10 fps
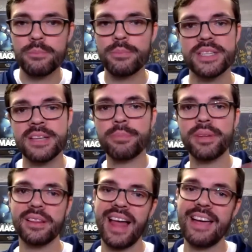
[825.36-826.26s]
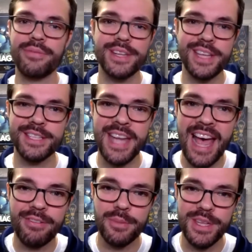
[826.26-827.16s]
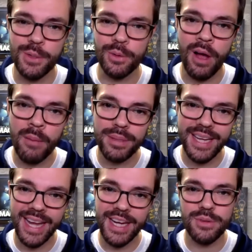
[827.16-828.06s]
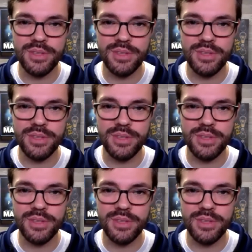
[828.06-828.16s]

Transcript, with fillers: but simply a life that doesn't have to be so complicated,